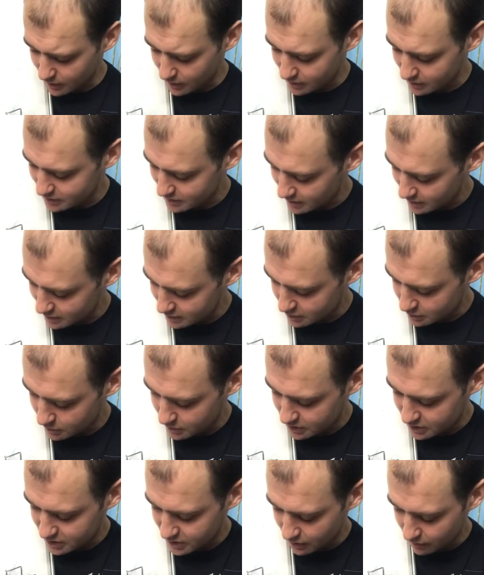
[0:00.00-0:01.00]
attached
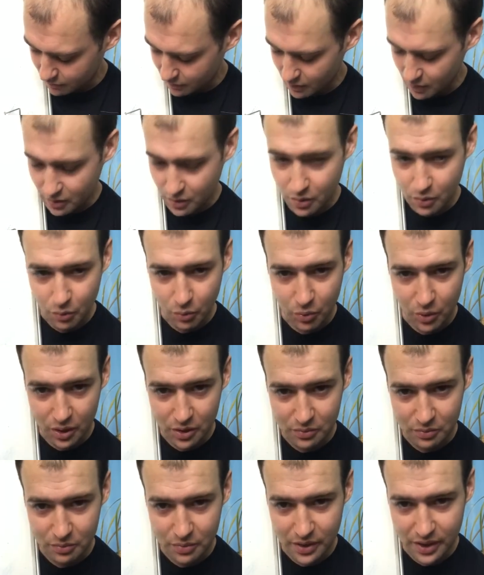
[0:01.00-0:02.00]
to each other,
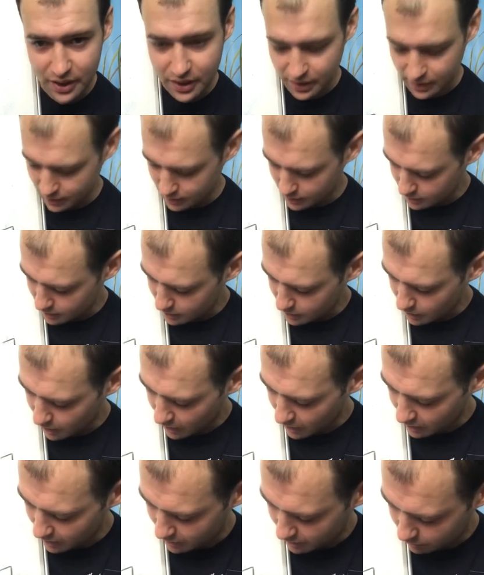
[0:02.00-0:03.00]
one being
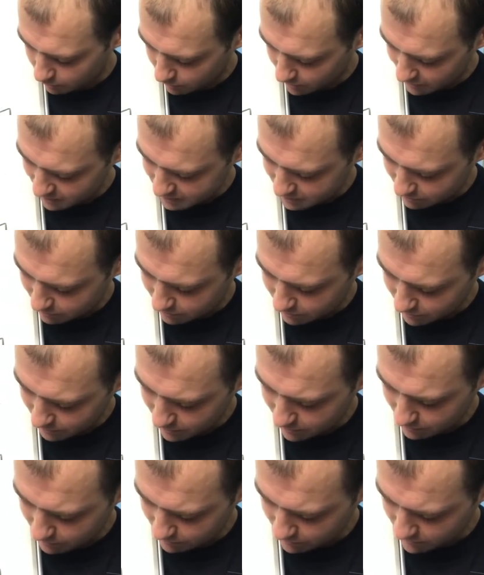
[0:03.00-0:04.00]
the rectifier,